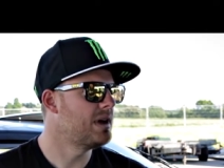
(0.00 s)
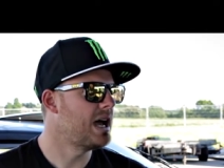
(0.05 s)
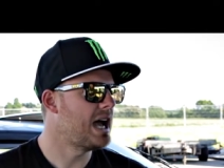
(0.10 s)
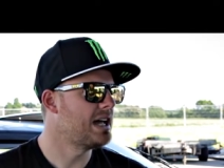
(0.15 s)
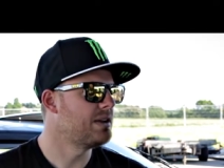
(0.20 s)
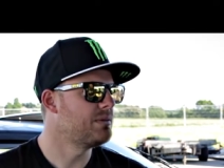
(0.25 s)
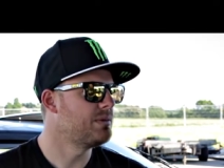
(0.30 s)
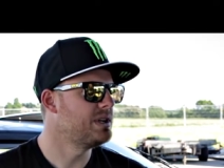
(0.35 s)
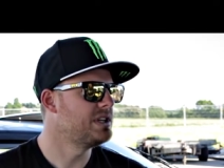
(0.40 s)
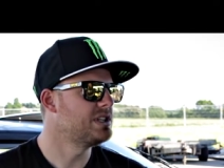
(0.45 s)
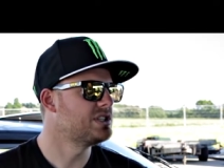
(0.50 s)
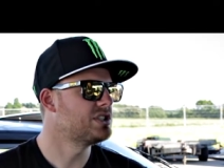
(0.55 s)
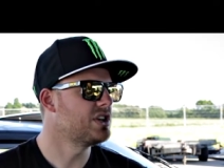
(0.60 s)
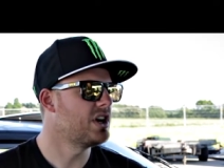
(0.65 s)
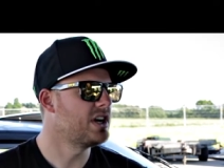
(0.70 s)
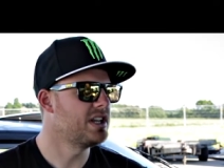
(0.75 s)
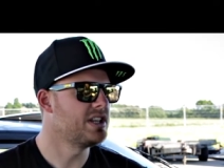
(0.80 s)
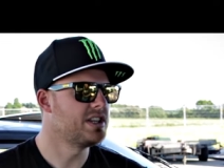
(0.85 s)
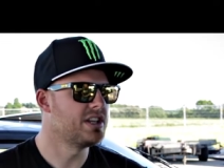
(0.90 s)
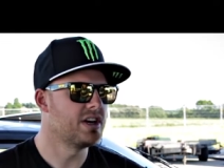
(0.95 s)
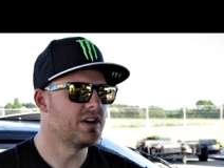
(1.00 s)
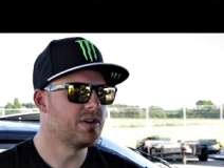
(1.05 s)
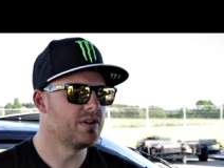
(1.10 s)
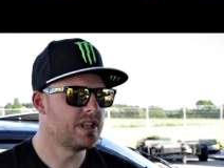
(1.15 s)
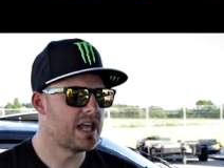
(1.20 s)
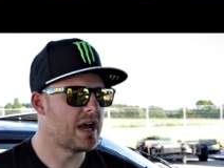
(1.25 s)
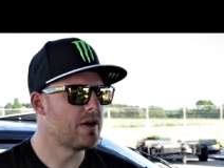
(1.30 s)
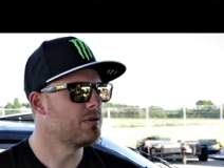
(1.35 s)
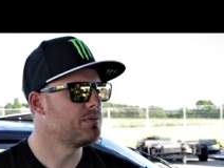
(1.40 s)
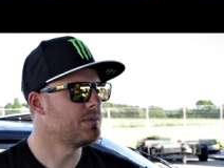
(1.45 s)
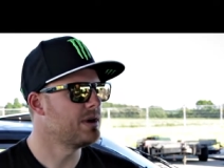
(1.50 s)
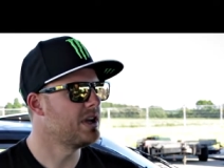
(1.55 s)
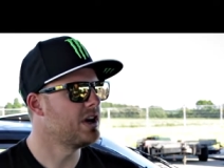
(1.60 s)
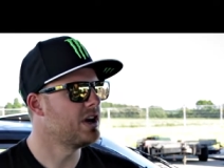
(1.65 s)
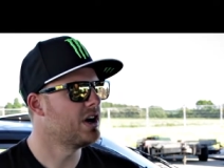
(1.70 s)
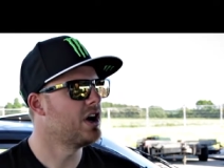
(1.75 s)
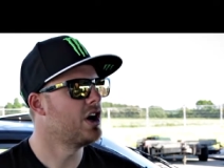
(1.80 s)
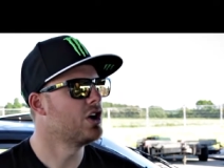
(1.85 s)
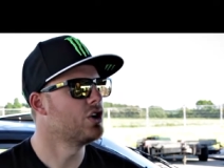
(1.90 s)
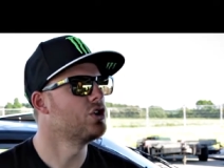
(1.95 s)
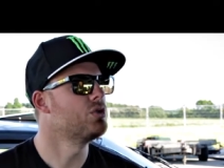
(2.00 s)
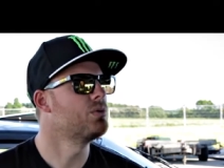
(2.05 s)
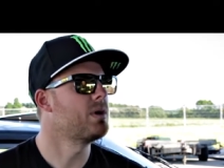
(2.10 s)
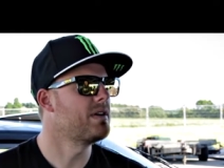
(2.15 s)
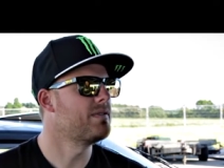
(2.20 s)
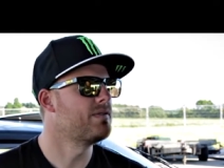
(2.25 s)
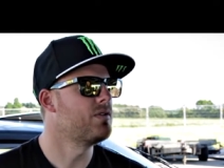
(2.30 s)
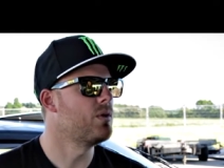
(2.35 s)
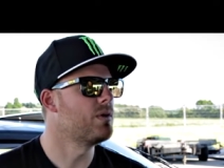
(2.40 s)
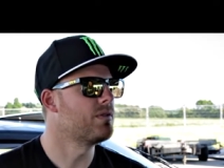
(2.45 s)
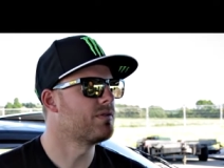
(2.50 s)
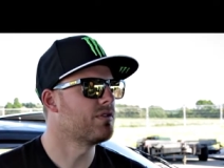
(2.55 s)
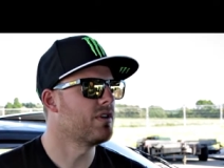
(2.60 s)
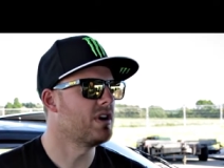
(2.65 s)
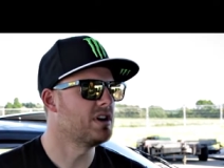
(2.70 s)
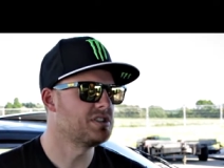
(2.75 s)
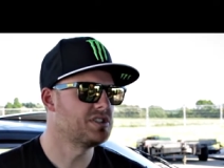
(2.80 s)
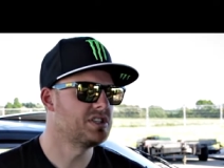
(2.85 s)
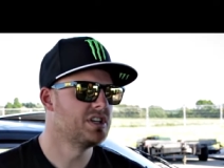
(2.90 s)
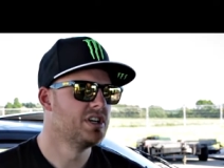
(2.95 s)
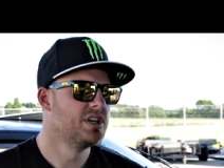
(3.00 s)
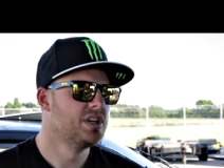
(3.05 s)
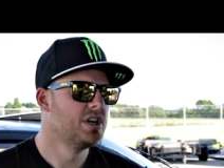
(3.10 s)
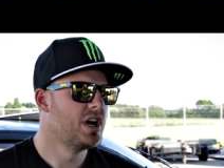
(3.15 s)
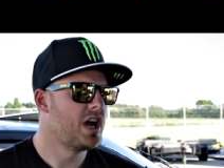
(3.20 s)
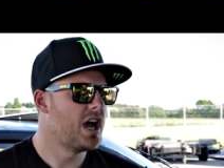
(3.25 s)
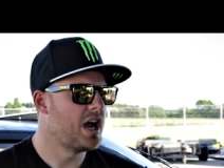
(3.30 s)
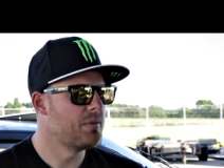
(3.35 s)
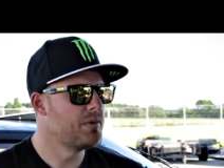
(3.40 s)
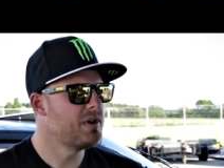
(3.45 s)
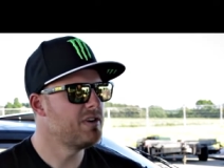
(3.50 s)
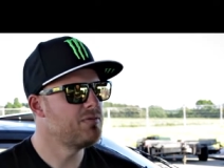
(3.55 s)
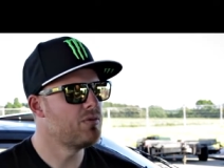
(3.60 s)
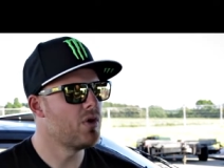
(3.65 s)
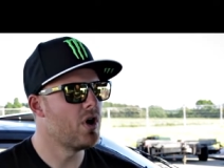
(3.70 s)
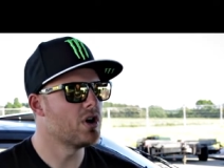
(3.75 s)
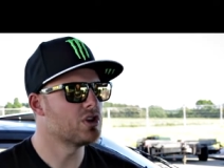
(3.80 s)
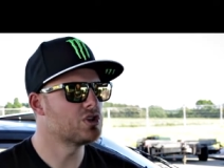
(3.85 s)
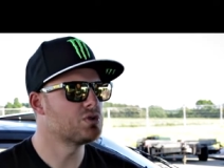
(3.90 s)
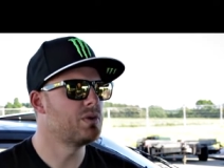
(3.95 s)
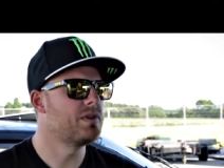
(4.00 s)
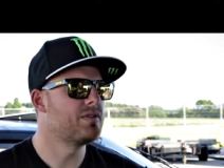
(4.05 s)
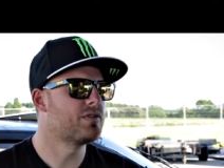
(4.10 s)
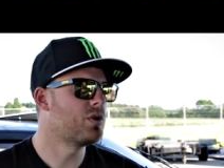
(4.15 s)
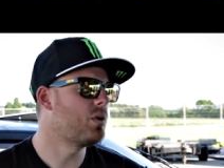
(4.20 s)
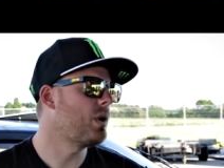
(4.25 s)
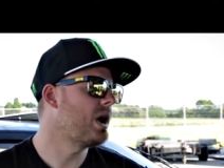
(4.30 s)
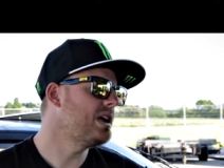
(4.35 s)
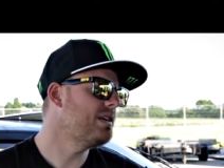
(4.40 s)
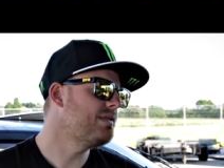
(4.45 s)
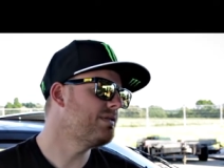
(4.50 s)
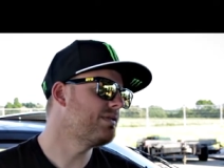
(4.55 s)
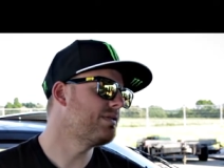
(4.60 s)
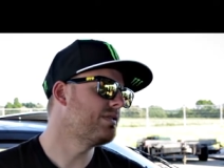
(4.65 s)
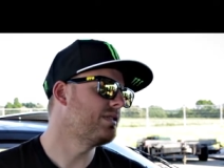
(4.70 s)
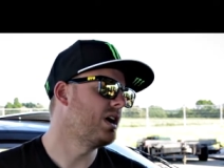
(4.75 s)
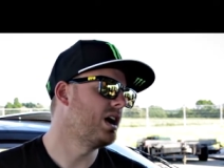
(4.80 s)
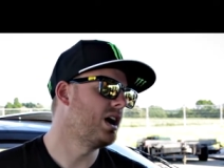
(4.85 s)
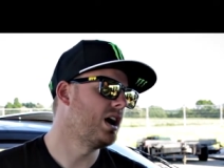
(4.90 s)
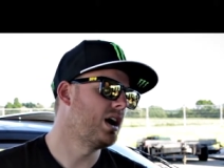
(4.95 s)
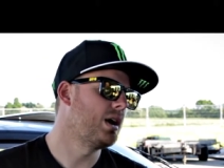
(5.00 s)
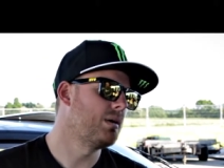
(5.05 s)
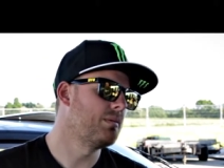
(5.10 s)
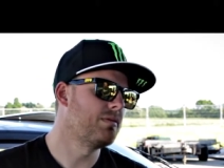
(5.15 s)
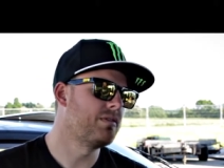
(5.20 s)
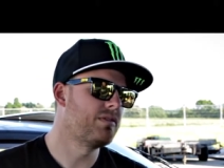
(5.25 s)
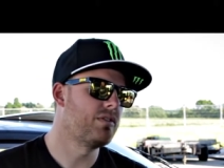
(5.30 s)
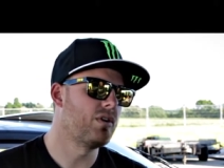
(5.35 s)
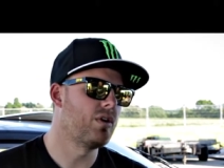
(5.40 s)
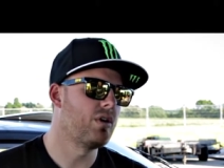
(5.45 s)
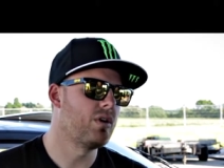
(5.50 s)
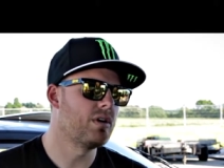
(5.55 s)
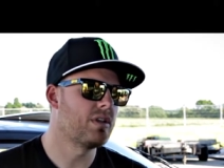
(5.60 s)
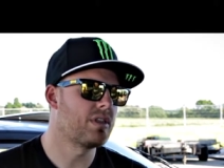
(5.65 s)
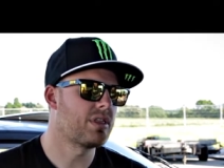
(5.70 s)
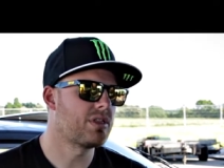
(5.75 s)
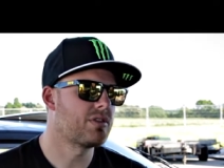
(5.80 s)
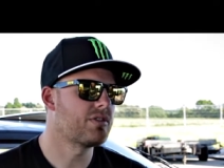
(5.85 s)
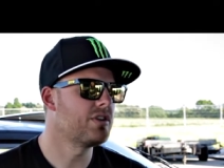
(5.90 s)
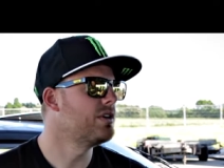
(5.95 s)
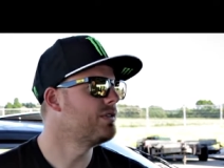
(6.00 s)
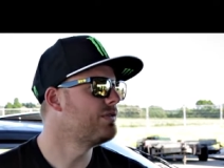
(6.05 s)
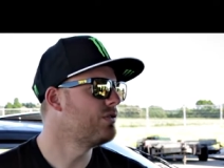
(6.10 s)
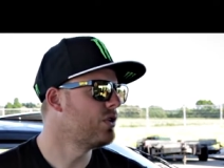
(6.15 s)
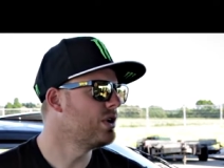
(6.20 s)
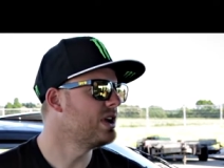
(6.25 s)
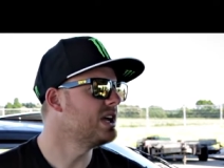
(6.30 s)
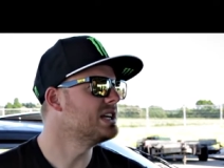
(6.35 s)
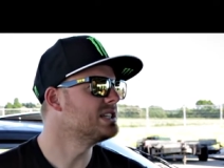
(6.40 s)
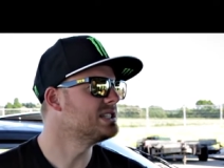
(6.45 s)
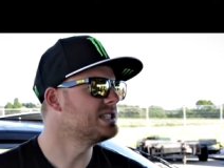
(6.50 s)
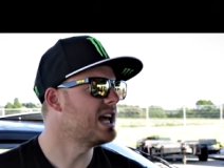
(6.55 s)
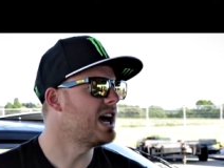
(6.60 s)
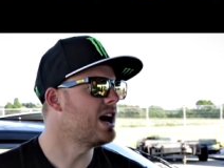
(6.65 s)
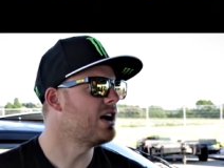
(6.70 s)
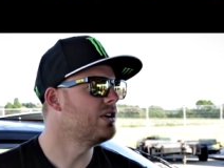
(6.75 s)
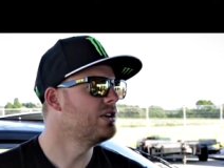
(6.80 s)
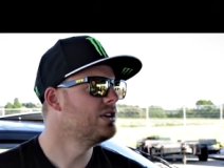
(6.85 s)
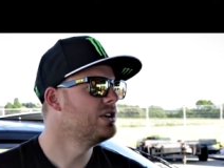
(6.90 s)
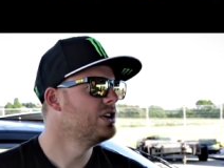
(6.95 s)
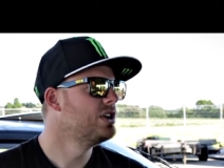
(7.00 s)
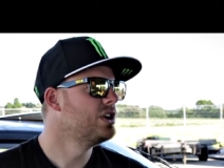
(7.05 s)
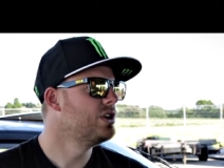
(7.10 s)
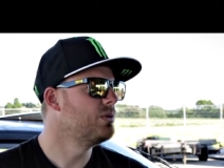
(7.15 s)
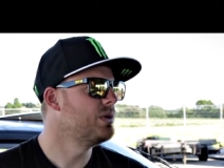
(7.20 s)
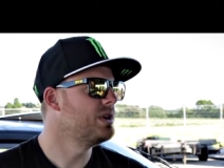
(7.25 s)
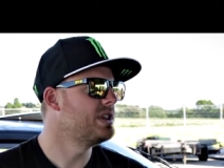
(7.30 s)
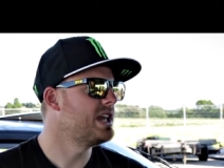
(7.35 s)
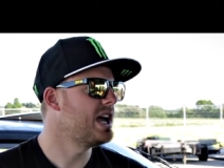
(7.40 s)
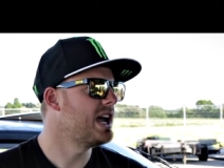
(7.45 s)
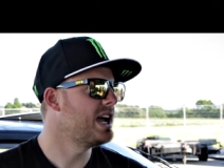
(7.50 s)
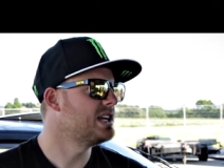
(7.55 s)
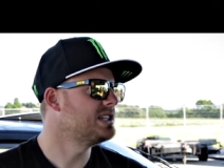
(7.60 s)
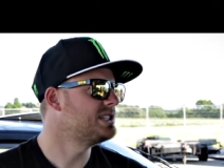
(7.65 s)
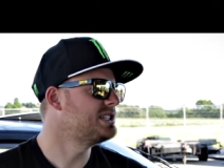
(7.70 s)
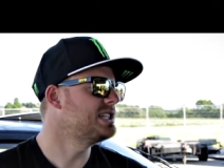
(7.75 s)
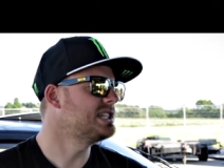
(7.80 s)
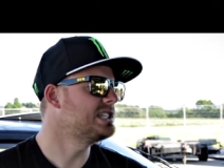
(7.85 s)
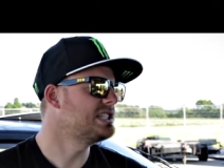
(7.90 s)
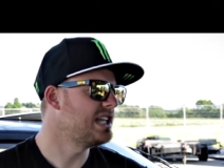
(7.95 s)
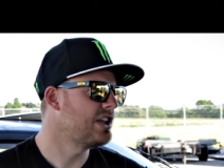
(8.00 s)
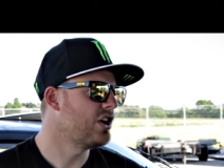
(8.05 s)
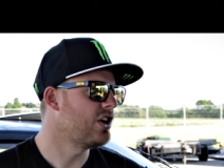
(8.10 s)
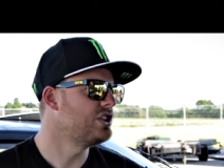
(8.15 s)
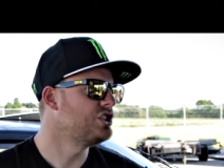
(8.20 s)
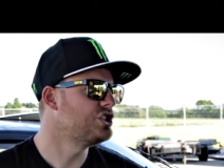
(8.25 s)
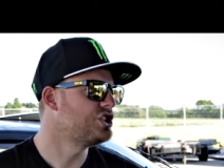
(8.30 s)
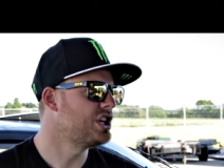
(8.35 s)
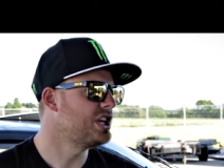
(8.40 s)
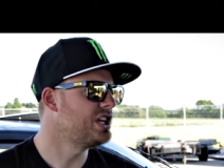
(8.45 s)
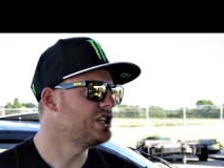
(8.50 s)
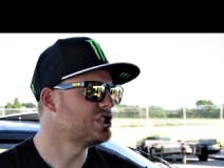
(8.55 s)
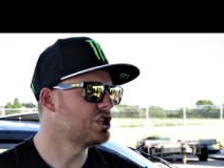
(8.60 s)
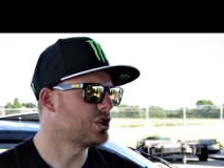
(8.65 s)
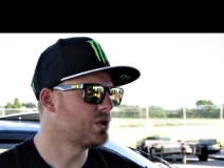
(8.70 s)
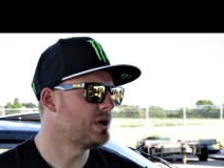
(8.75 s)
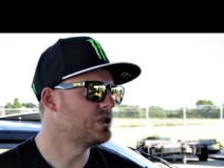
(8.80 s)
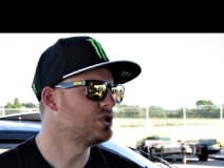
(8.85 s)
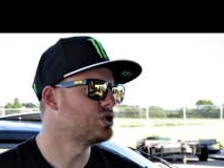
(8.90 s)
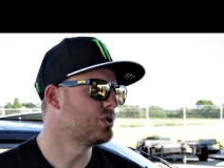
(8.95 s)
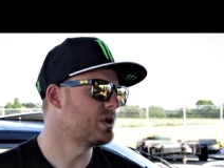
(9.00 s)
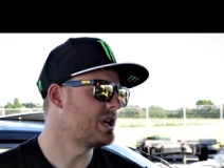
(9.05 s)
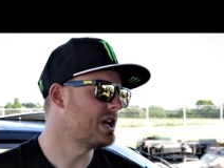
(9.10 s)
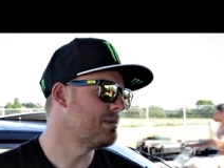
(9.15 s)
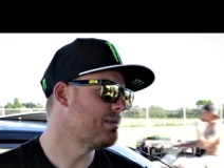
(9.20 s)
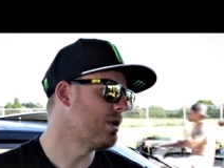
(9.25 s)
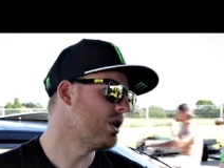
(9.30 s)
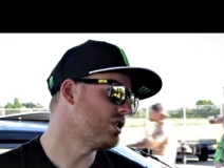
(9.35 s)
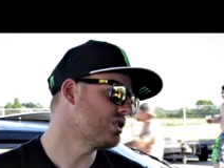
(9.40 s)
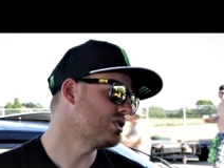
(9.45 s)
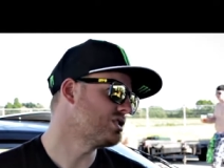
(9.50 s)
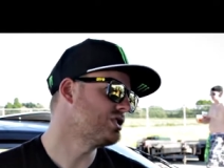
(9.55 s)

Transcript: and we decided that would be a good way forward for us. And we've worked with Quaife for 3 or 4 years now with their 69G sequential gearbox.